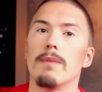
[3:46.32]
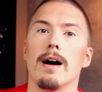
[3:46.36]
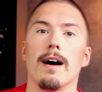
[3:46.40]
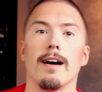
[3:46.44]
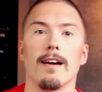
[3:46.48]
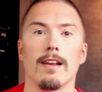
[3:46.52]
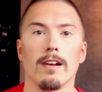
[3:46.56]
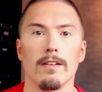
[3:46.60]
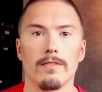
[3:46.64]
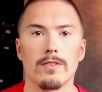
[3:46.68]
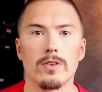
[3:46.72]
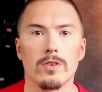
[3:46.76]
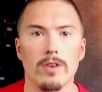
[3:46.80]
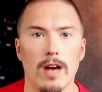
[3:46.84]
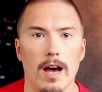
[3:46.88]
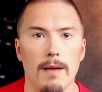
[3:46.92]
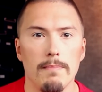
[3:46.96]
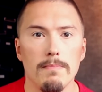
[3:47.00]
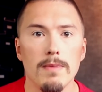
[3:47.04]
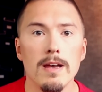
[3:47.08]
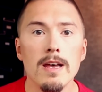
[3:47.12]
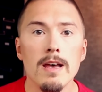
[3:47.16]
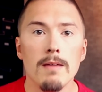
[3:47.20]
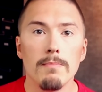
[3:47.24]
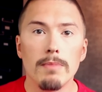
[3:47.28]
pile of
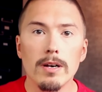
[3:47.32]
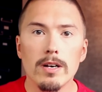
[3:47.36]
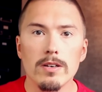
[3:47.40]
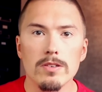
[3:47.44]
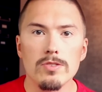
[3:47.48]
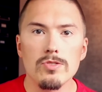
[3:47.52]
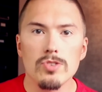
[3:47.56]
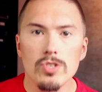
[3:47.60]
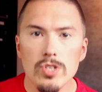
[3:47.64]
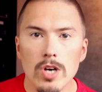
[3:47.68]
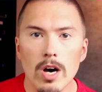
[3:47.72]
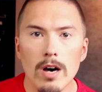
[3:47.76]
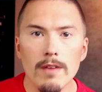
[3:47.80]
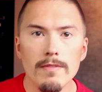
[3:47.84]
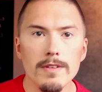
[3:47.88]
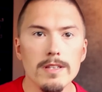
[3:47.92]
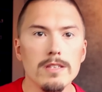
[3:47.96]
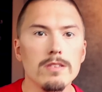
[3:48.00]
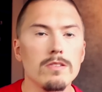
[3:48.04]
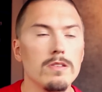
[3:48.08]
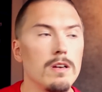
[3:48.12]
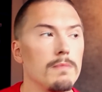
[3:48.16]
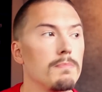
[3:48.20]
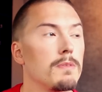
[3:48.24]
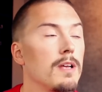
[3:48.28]
crap, because
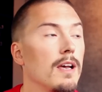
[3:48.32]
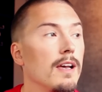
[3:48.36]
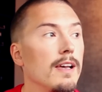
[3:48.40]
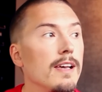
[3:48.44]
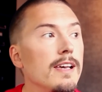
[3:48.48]
JavaScript